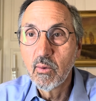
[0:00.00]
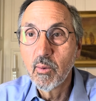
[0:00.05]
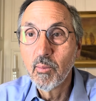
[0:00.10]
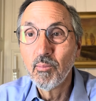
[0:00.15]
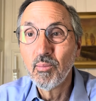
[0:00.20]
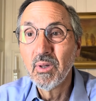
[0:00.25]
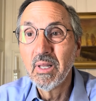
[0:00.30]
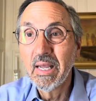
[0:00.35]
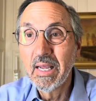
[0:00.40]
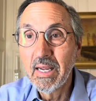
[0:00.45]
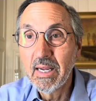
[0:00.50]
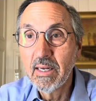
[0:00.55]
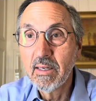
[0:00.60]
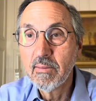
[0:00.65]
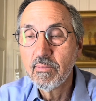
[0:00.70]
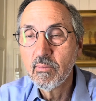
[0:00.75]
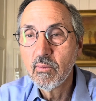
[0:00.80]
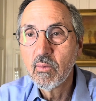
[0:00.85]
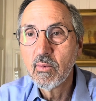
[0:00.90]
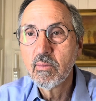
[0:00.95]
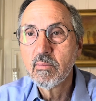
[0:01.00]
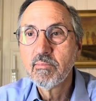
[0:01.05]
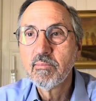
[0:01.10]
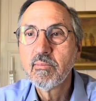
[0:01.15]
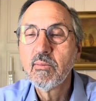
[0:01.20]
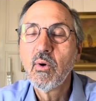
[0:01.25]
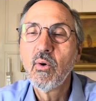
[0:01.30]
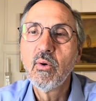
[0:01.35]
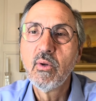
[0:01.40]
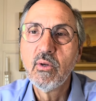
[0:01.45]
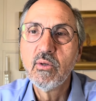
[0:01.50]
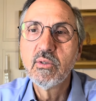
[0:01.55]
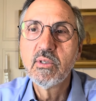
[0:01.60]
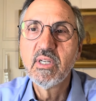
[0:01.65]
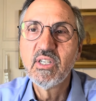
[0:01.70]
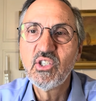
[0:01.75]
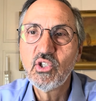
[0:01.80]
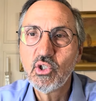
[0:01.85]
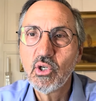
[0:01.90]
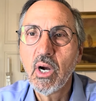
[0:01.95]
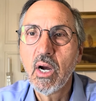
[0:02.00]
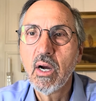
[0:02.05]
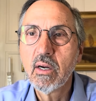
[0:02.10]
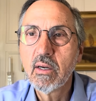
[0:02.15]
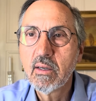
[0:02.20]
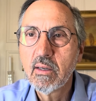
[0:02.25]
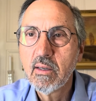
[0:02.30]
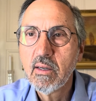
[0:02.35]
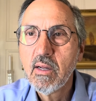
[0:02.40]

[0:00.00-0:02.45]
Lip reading: or blade, or usually chunk.